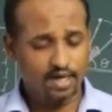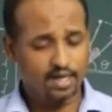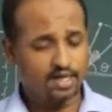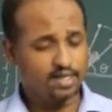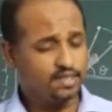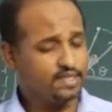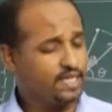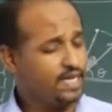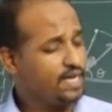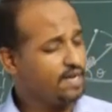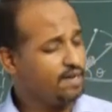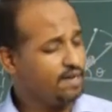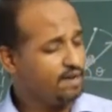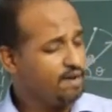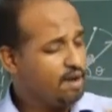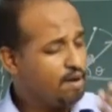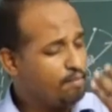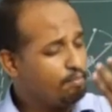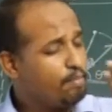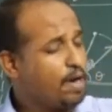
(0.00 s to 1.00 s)

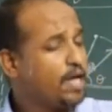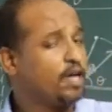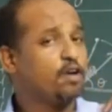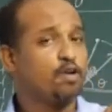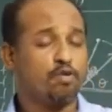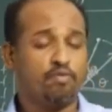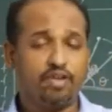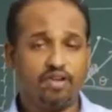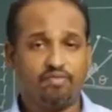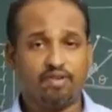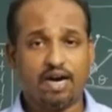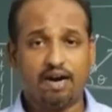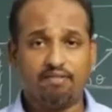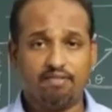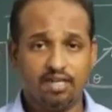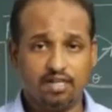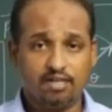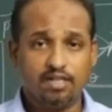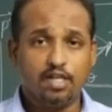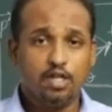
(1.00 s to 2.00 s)
say microwave
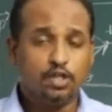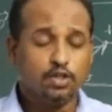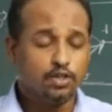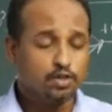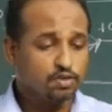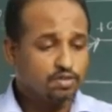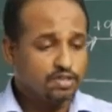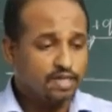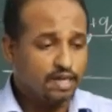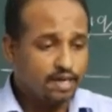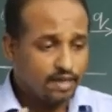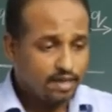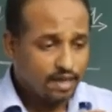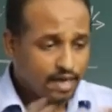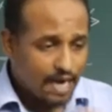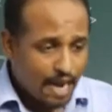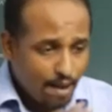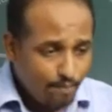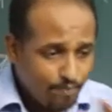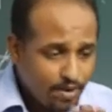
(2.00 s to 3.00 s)
oven. So
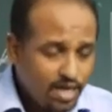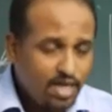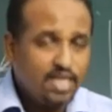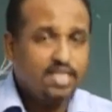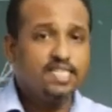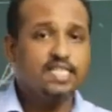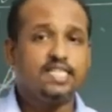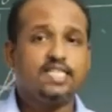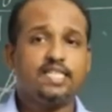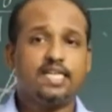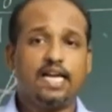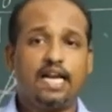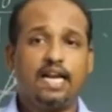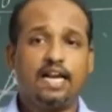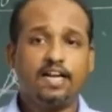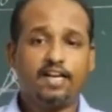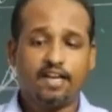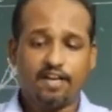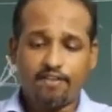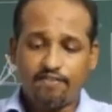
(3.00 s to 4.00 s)
rapidly changing
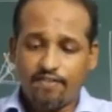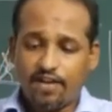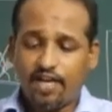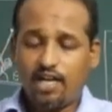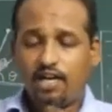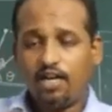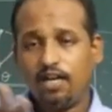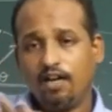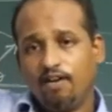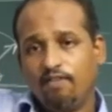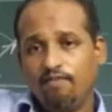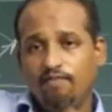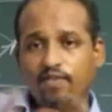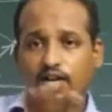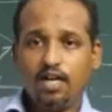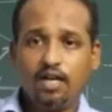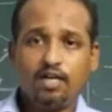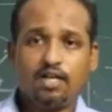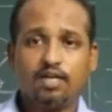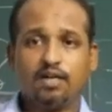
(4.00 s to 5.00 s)
electric field
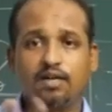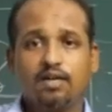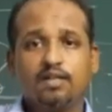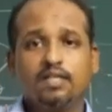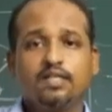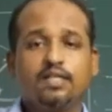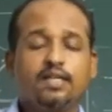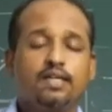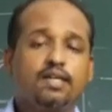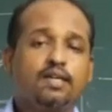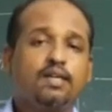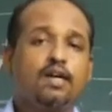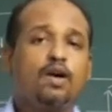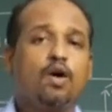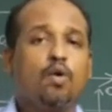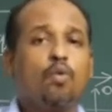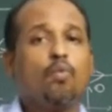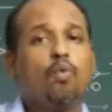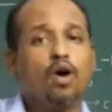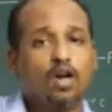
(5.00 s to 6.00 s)
will turn the
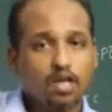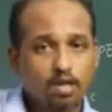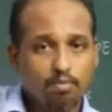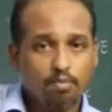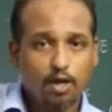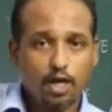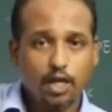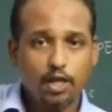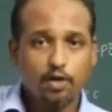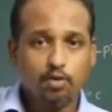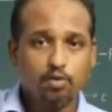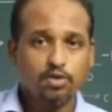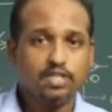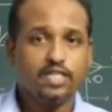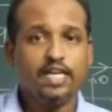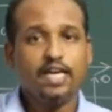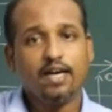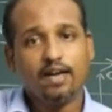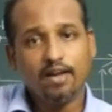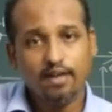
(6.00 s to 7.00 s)
water molecules
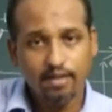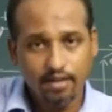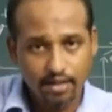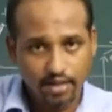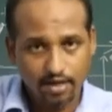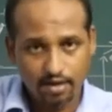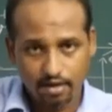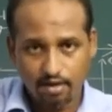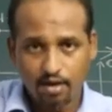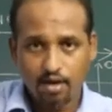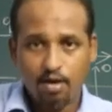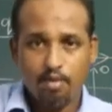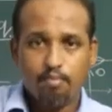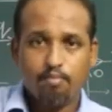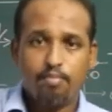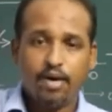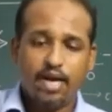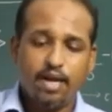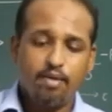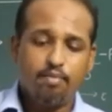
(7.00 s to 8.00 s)
here and there.
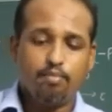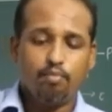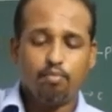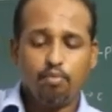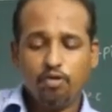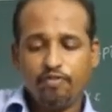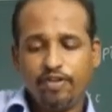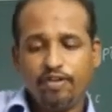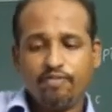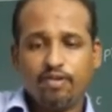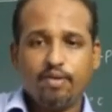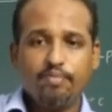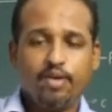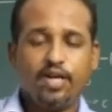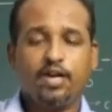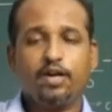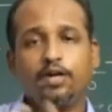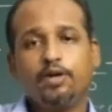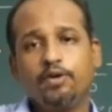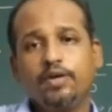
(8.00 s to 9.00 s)
By moving from
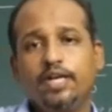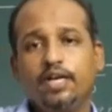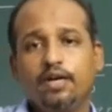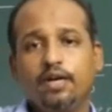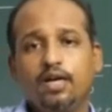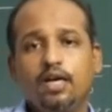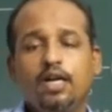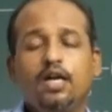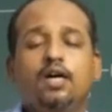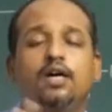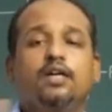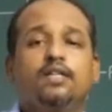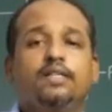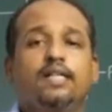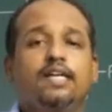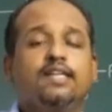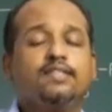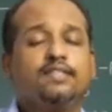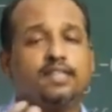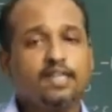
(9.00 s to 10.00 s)
here to here,
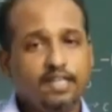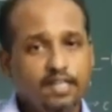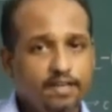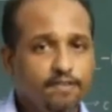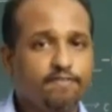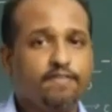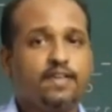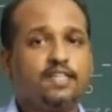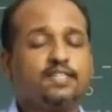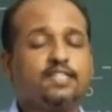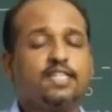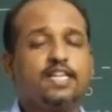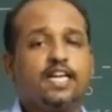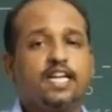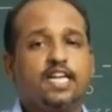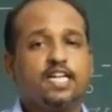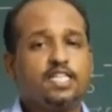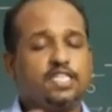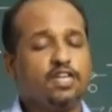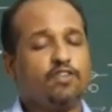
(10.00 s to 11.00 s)
there is a difference in
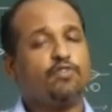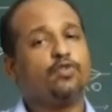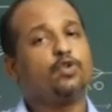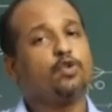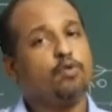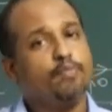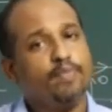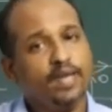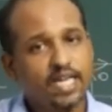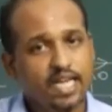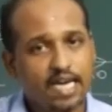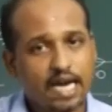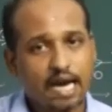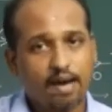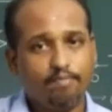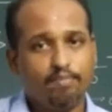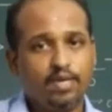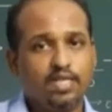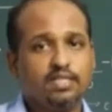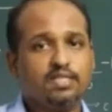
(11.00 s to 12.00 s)
energy of 2PE
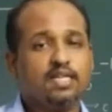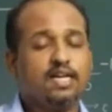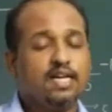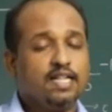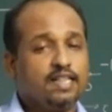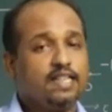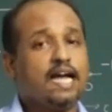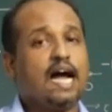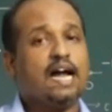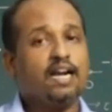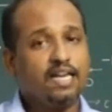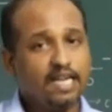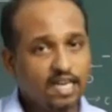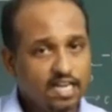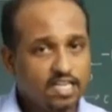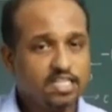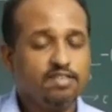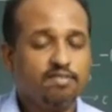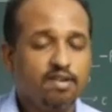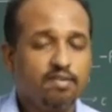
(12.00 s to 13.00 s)
happens. That
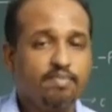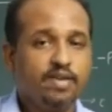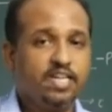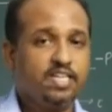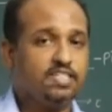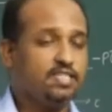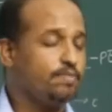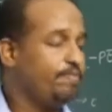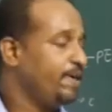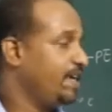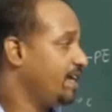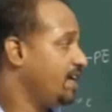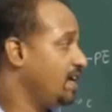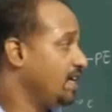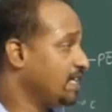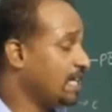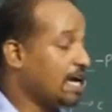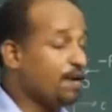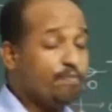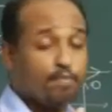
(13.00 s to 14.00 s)
energy will be
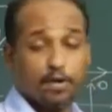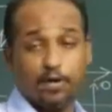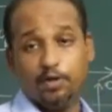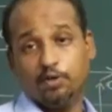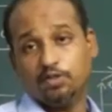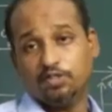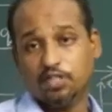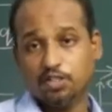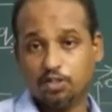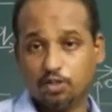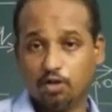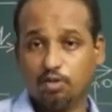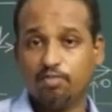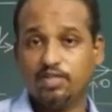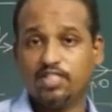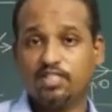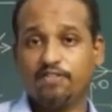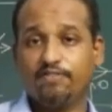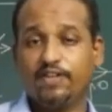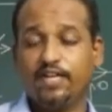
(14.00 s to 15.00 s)
dissipated, that produces so
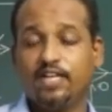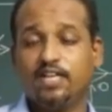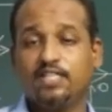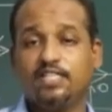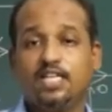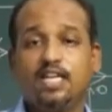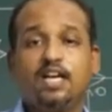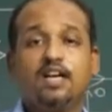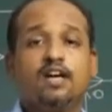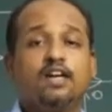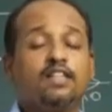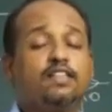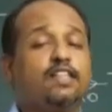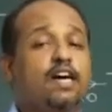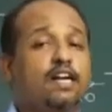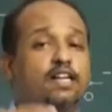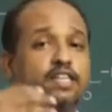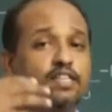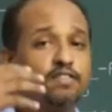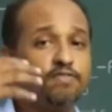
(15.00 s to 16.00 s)
much of energy.
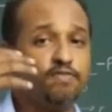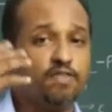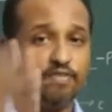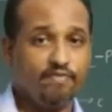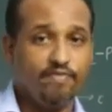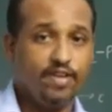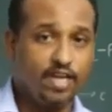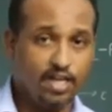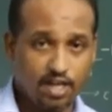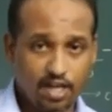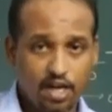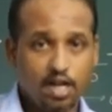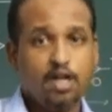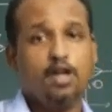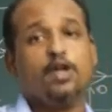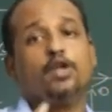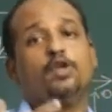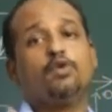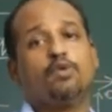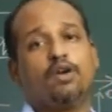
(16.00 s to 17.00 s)
That is from where
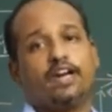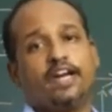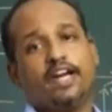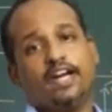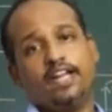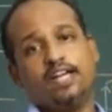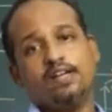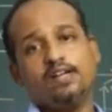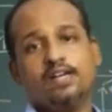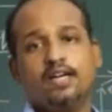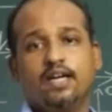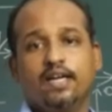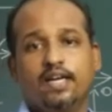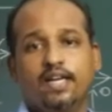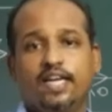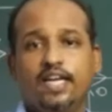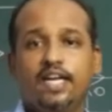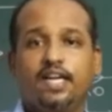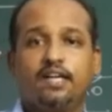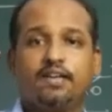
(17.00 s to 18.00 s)
you are getting
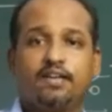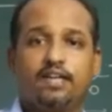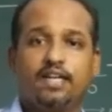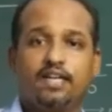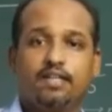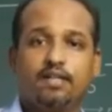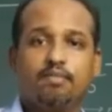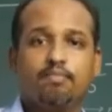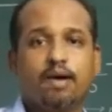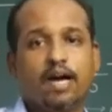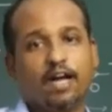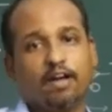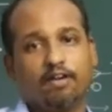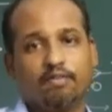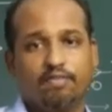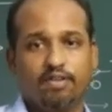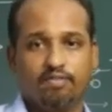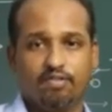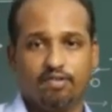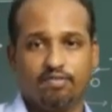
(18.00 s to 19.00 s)
heat in the
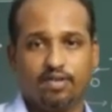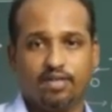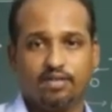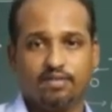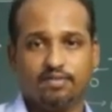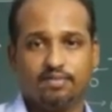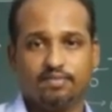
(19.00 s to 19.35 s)
microwave oven.